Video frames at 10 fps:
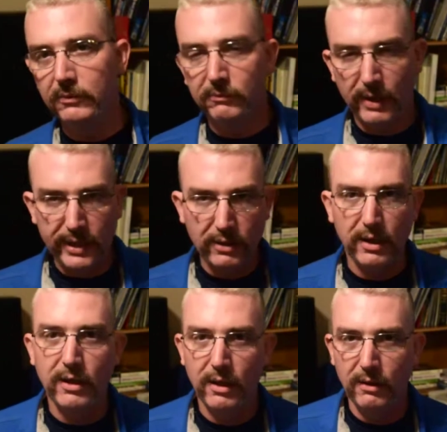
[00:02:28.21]
like
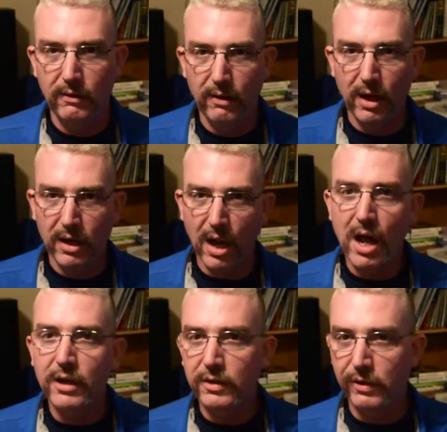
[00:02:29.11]
a
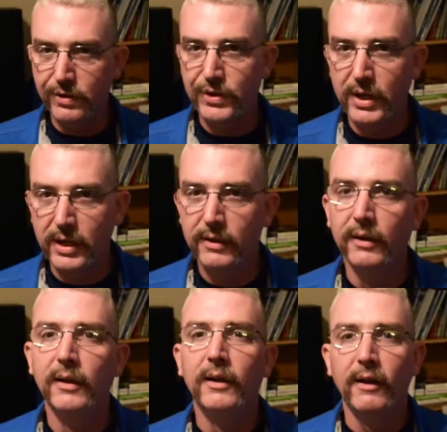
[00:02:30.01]
Glock or a SIG,
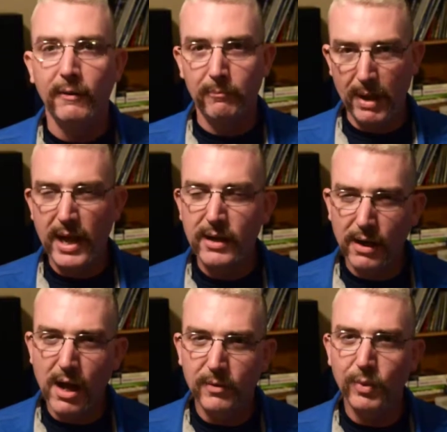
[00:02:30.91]
buy a
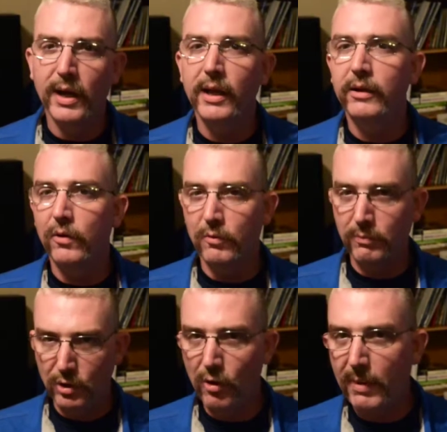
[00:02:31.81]
Glock brand or
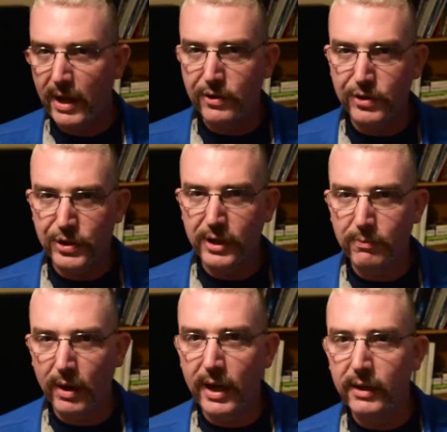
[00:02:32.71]
go buy your SIG
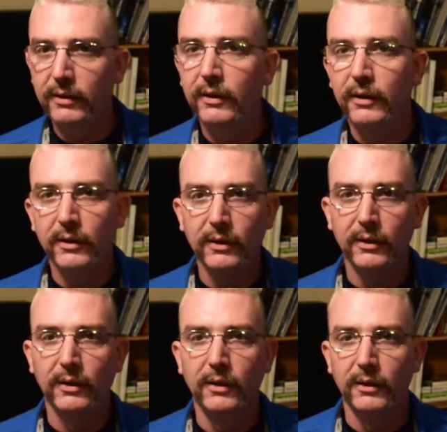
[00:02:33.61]
brand
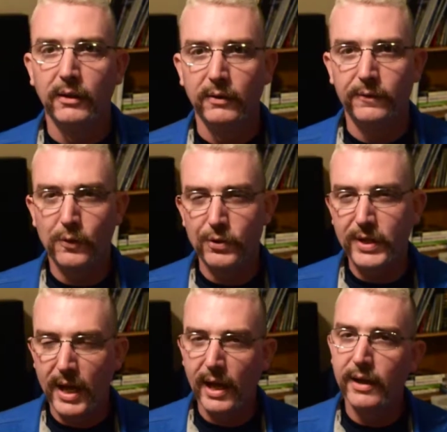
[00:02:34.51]
full
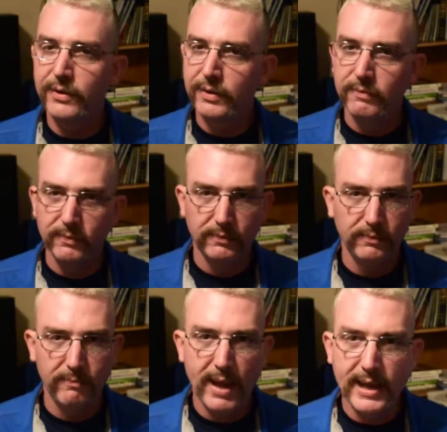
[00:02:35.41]
size
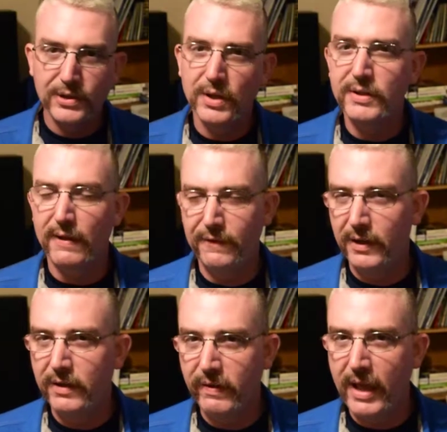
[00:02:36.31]
magazines that fit
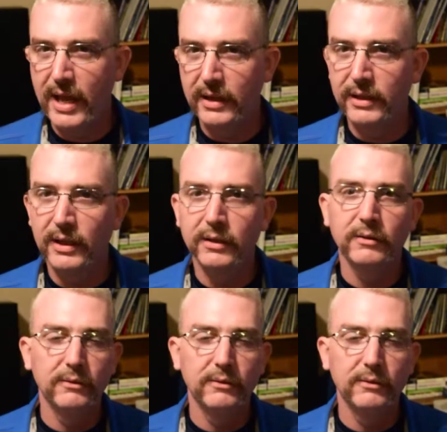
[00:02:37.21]
into the handgun.